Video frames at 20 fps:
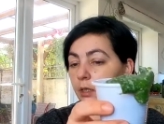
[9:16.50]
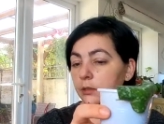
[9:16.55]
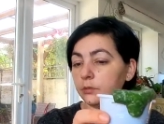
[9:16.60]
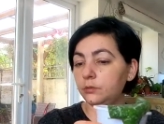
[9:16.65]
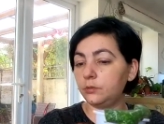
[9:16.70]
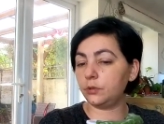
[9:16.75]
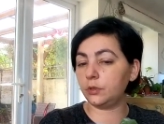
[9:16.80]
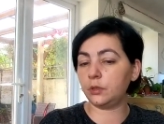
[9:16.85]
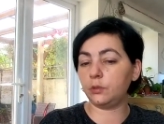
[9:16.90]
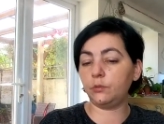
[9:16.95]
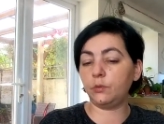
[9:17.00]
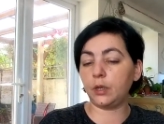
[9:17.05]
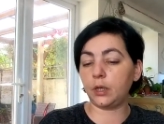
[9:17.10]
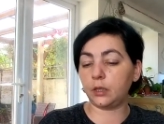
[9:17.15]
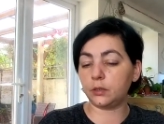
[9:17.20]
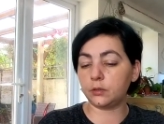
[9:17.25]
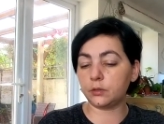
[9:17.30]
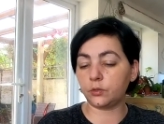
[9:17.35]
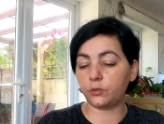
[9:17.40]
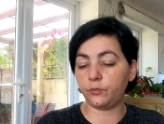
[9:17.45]
They are doing
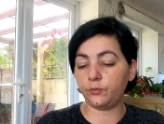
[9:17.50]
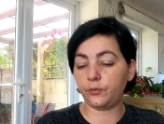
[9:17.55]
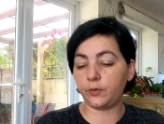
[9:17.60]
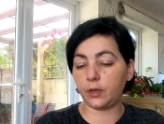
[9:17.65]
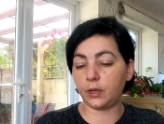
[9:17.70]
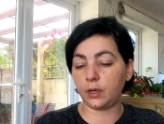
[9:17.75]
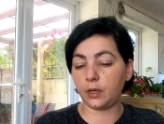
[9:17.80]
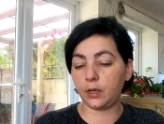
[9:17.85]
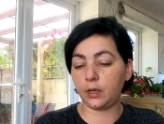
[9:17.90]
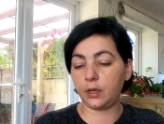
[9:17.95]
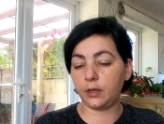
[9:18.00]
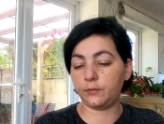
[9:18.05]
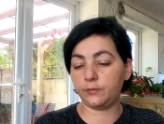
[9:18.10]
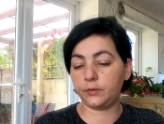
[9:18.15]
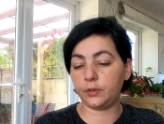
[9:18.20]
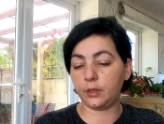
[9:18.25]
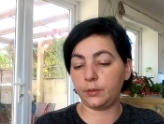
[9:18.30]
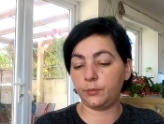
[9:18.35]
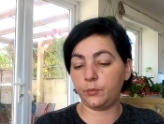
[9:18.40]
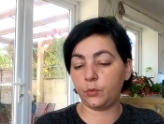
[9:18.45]
well so far. I
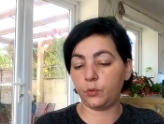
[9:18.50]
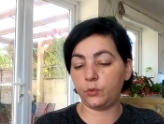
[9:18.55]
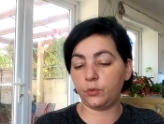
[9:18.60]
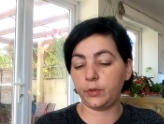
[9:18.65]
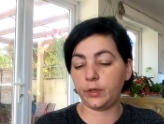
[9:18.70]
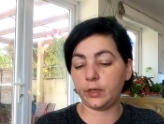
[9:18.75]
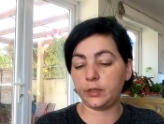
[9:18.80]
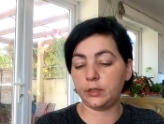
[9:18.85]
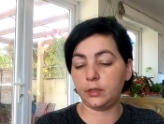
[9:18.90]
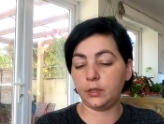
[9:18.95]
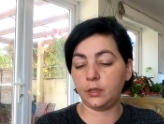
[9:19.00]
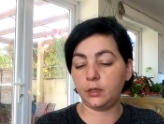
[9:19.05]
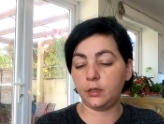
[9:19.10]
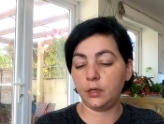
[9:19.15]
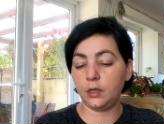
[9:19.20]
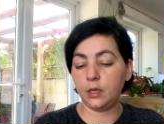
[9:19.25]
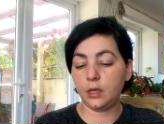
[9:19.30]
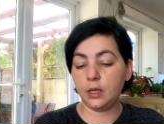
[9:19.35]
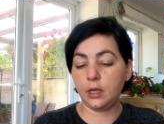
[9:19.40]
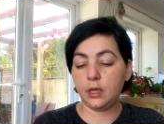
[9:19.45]
have them already.
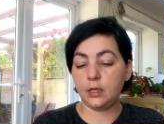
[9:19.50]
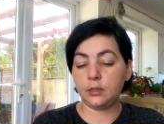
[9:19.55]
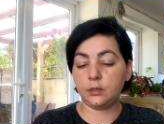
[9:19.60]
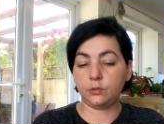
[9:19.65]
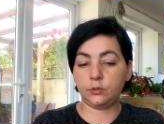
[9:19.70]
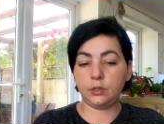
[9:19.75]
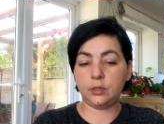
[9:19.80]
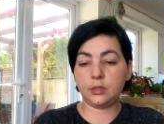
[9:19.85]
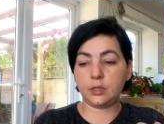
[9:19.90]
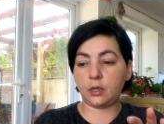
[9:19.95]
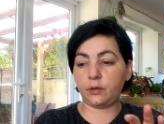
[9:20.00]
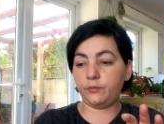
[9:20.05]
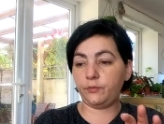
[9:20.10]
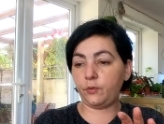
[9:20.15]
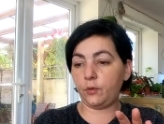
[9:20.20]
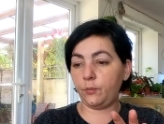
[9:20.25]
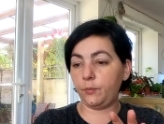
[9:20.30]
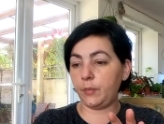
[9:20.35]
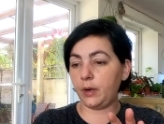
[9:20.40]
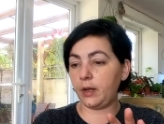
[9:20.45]
So these are
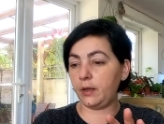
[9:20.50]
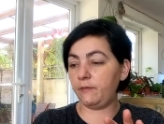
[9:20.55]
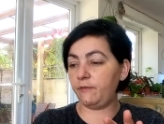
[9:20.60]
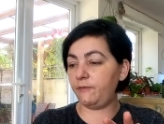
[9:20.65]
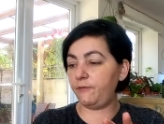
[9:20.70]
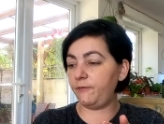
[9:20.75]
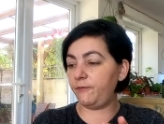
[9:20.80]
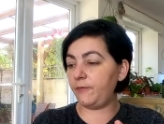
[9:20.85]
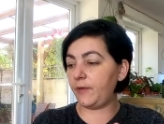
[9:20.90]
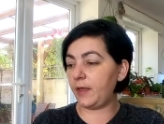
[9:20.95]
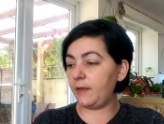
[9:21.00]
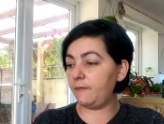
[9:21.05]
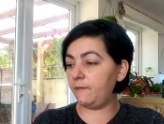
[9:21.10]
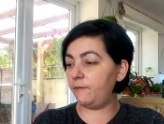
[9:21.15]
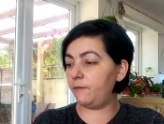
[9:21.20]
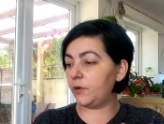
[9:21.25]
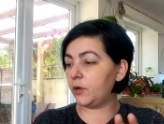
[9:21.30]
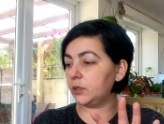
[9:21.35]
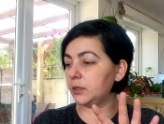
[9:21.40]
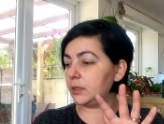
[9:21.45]
from my
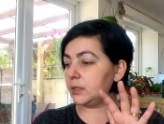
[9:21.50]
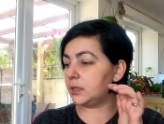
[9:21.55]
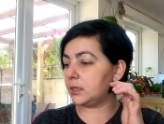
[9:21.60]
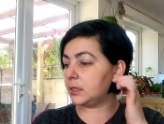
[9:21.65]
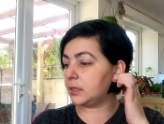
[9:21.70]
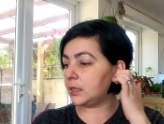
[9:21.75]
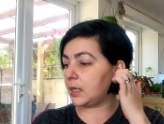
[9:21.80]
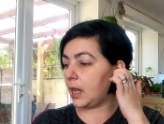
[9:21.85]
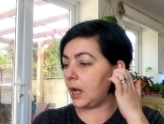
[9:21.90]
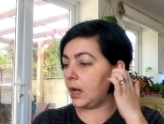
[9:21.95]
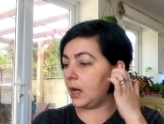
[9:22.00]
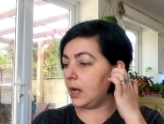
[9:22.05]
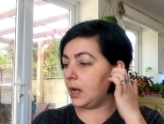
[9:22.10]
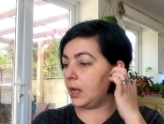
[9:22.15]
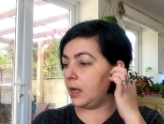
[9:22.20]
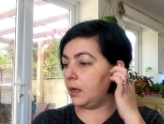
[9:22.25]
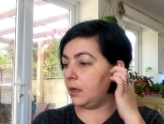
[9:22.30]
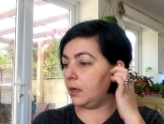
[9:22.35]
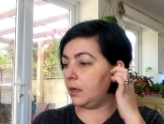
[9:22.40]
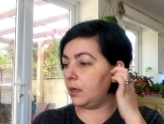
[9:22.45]
favorite
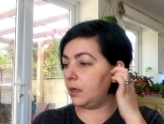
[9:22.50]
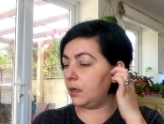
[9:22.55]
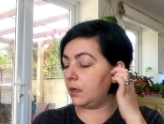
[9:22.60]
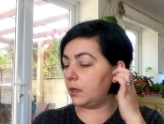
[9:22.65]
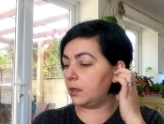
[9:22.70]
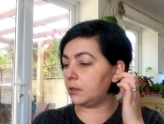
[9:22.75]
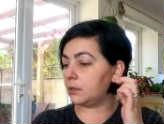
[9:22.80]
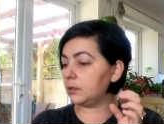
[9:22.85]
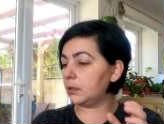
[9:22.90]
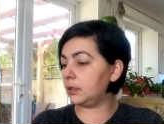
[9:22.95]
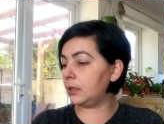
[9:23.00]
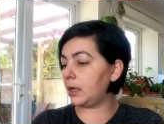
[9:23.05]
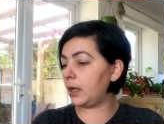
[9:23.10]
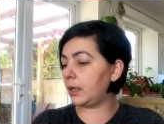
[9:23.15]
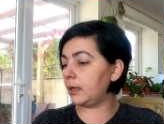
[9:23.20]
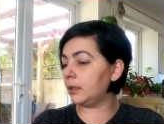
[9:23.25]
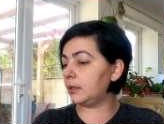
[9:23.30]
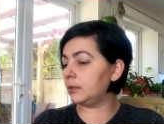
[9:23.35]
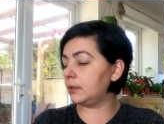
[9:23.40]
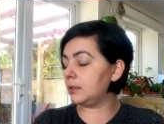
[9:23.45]
seller,
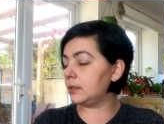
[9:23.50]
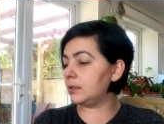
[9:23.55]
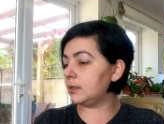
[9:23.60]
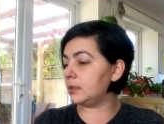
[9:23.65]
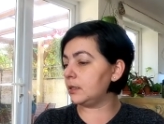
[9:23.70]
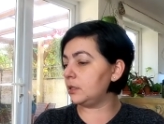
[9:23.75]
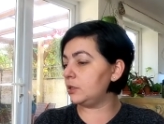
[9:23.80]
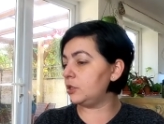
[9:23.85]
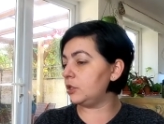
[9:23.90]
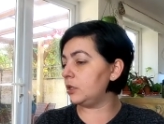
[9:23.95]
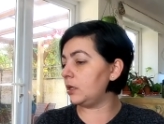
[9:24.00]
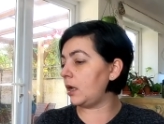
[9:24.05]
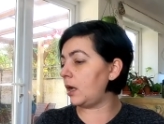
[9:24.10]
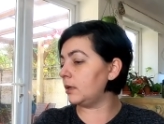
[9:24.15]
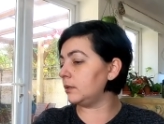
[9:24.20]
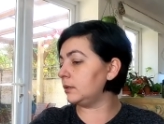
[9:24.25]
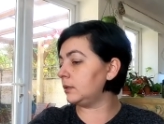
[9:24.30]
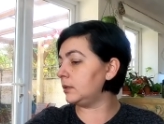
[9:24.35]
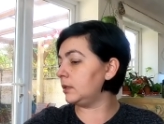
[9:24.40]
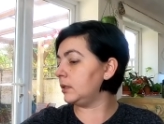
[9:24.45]
like the
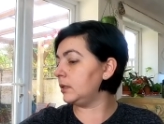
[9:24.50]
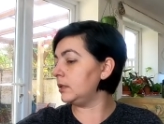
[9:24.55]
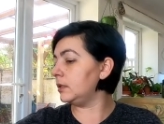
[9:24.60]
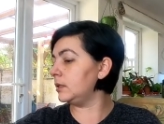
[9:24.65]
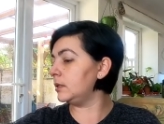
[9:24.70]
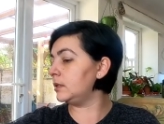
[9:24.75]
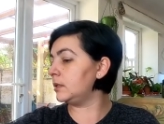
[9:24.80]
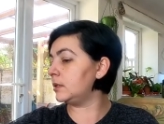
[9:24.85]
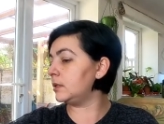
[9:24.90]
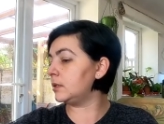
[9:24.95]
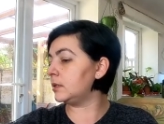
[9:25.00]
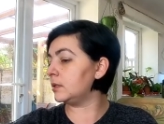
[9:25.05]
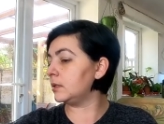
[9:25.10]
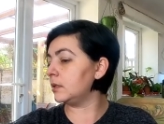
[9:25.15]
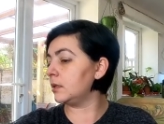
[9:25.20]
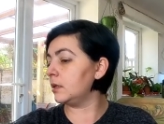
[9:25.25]
sigillatis